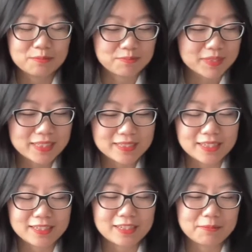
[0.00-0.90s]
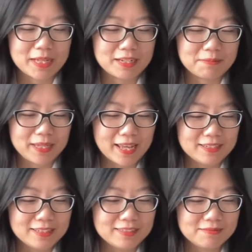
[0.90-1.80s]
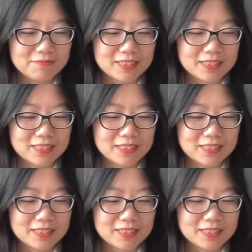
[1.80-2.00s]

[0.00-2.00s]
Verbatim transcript: Boleyn ended up getting beheaded.